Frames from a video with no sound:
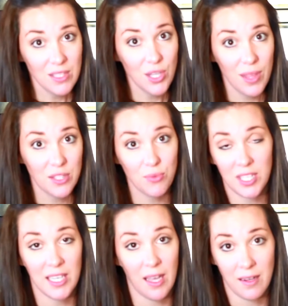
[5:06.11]
So that's
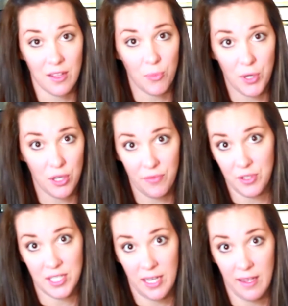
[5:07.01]
really another perk
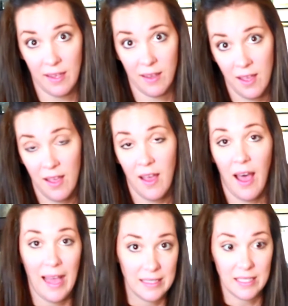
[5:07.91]
for staying
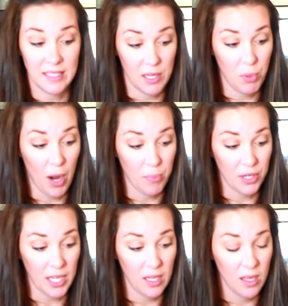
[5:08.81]
on Disney
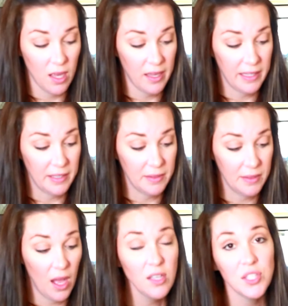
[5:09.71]
property.
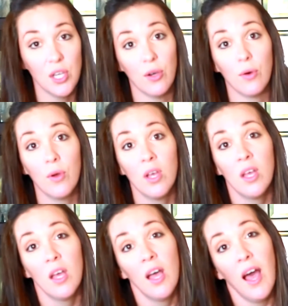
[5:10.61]
Also,
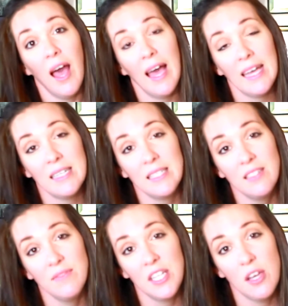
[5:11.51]
I
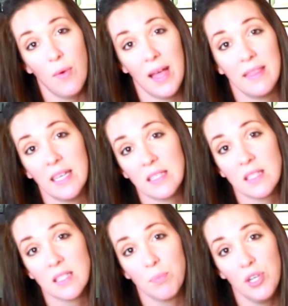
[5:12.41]
did a video on
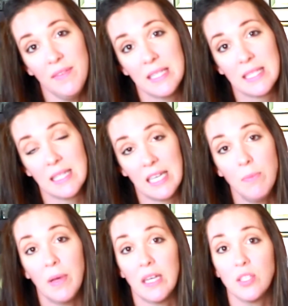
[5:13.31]
this
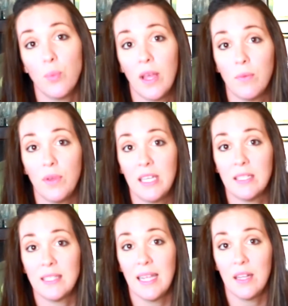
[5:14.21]
previously, but when
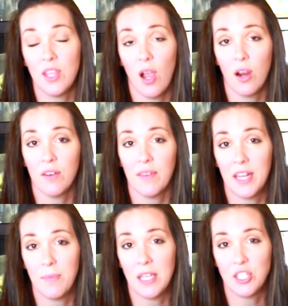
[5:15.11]
we stayed at the Art of
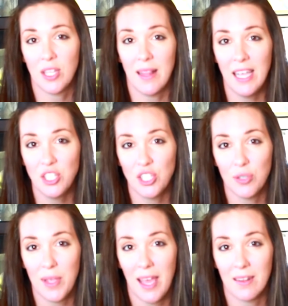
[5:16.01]
Animation last
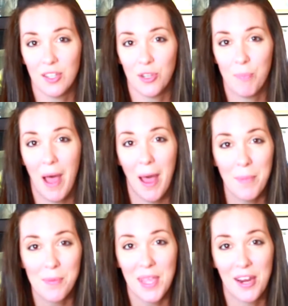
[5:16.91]
year, we had a little
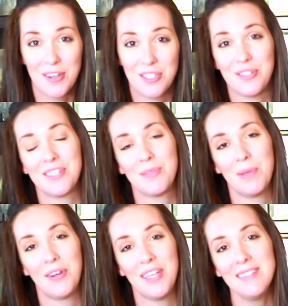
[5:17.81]
pop-up character
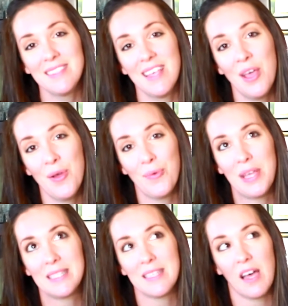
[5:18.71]
experience.
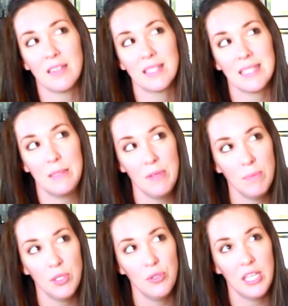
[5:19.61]
We saw
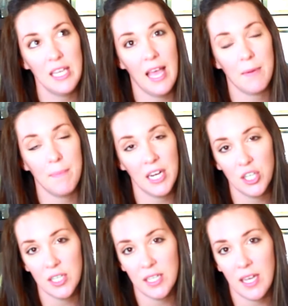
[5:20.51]
Sleeping Beauty and
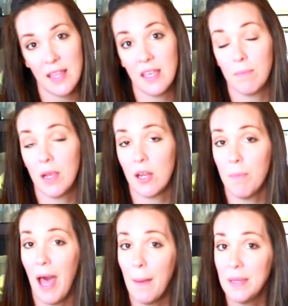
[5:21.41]
Merida, I think Mary
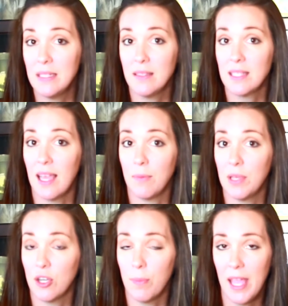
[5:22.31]
Poppins and
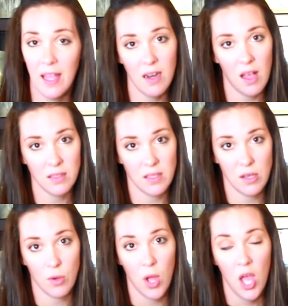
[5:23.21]
Peter Pan
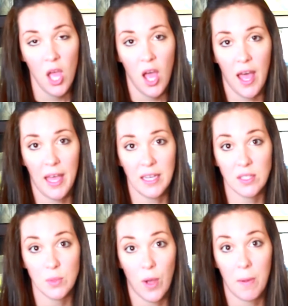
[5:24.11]
also
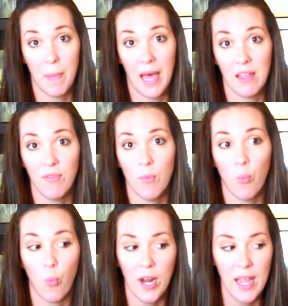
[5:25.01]
swung by.
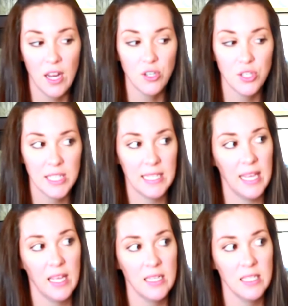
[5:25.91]
From what I
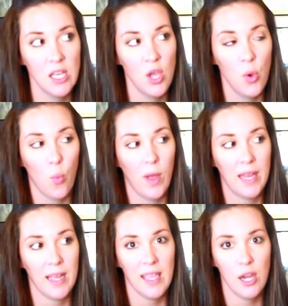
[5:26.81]
understand,
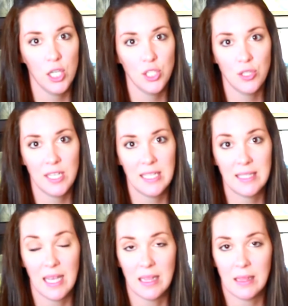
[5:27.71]
when a character
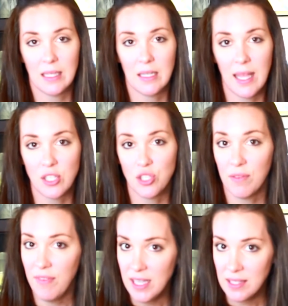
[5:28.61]
needs a little
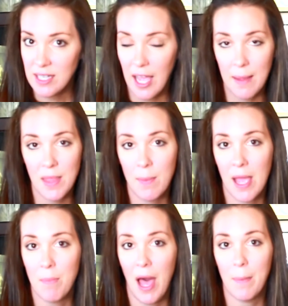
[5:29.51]
extra face time, they
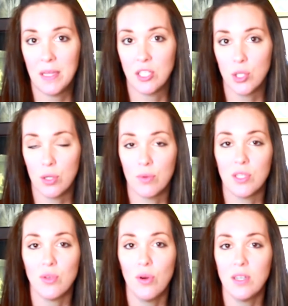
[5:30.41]
might pop into a
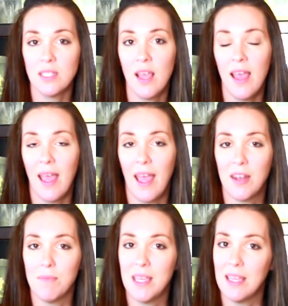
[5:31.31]
resort
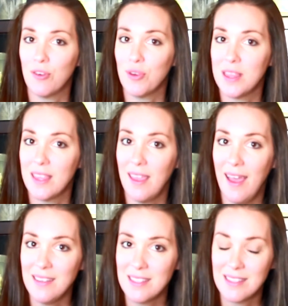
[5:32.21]
and meet and greet the
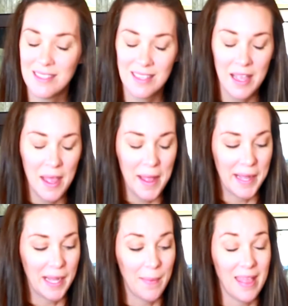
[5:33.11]
guests.
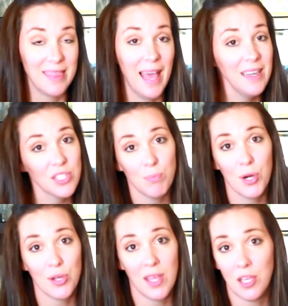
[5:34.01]
And that is a
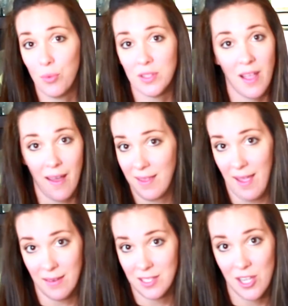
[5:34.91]
perk that you will not
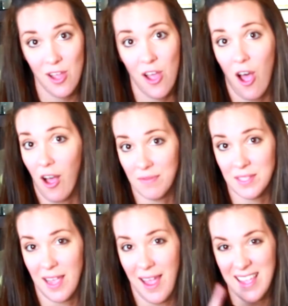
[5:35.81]
get
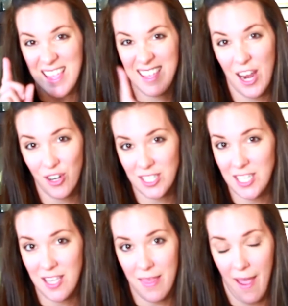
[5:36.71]
off-site. I can
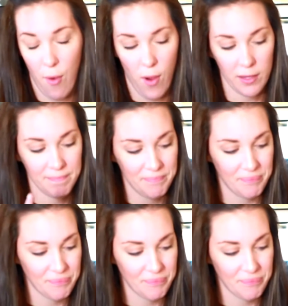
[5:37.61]
guarantee you that one.